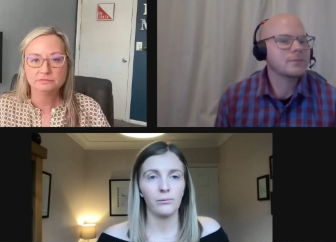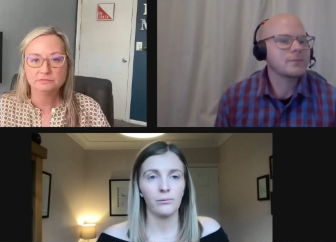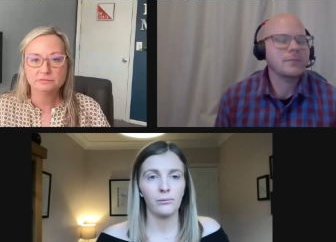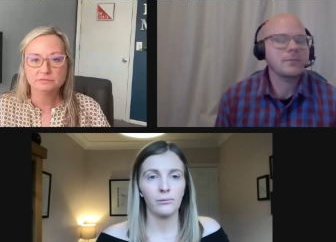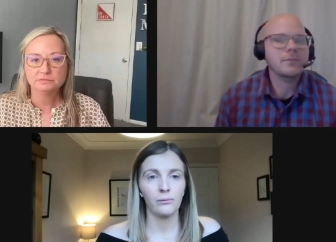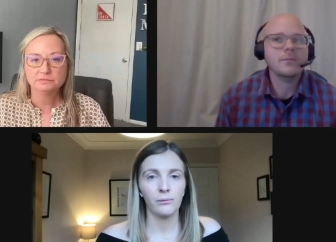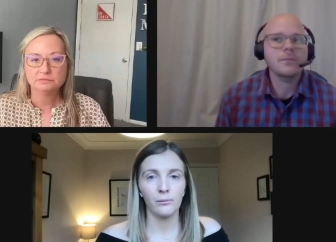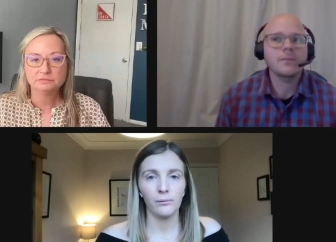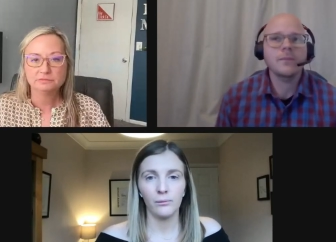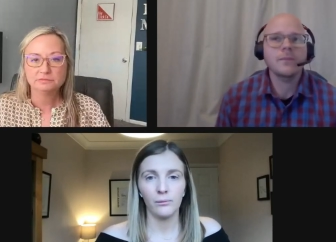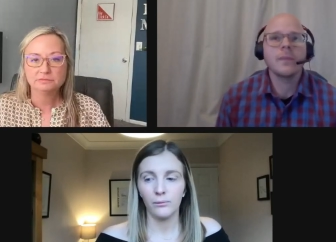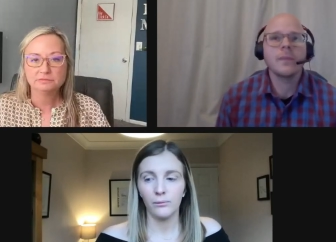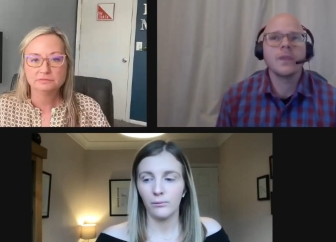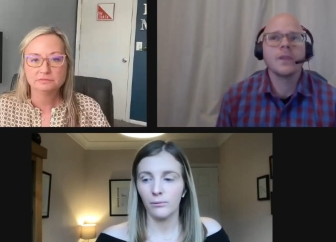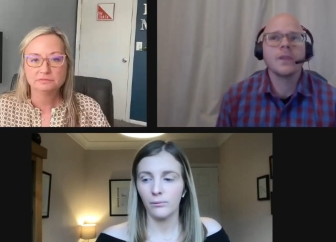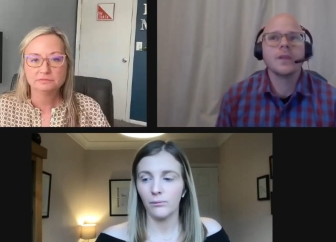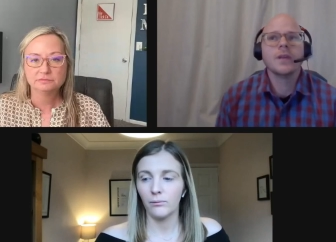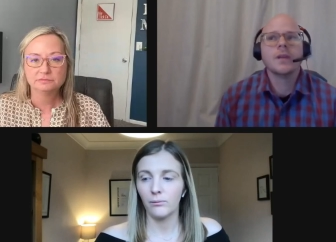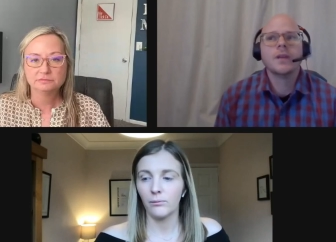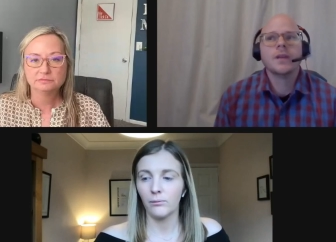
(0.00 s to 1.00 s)

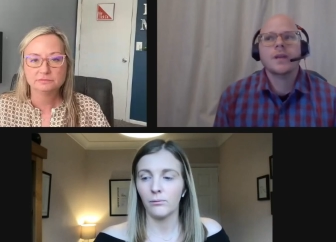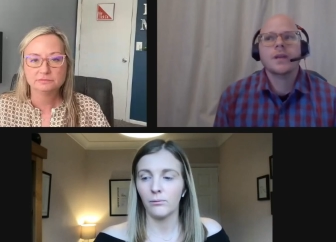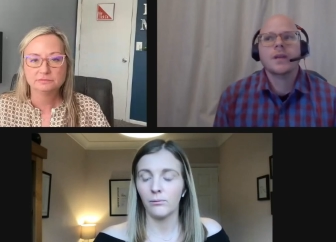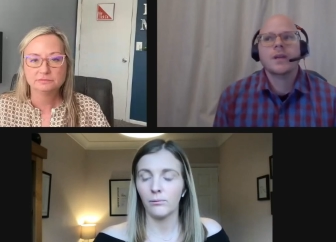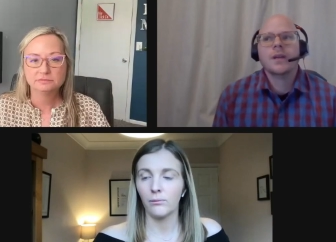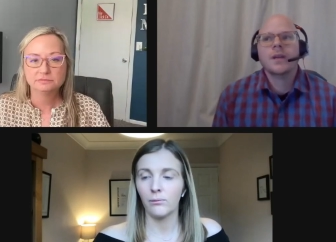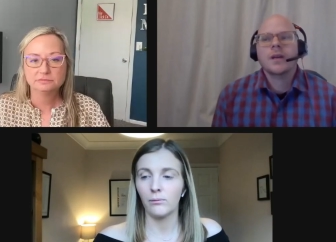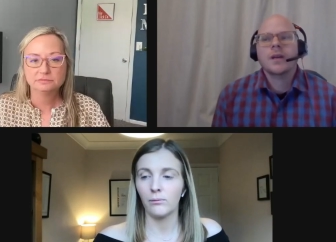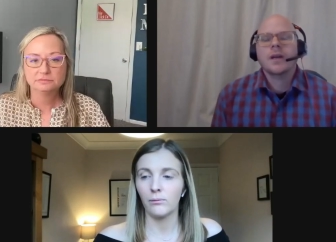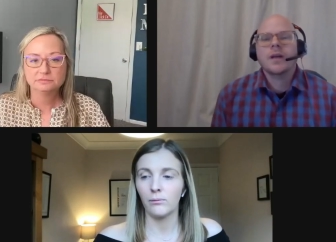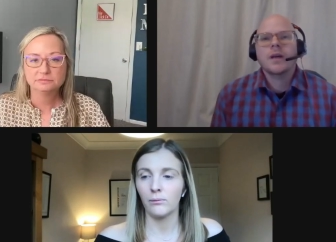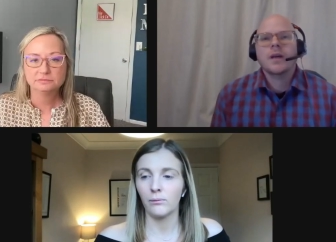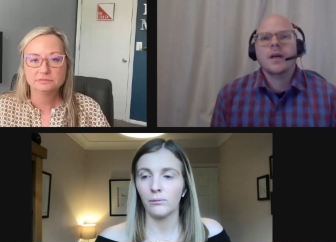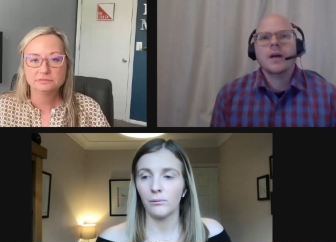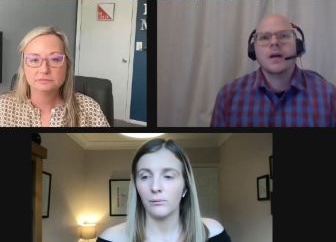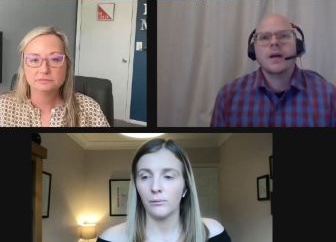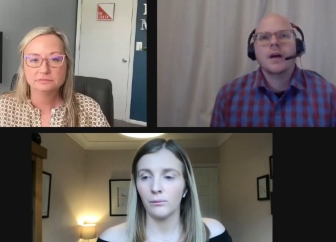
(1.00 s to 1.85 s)
No one is speaking in this clip.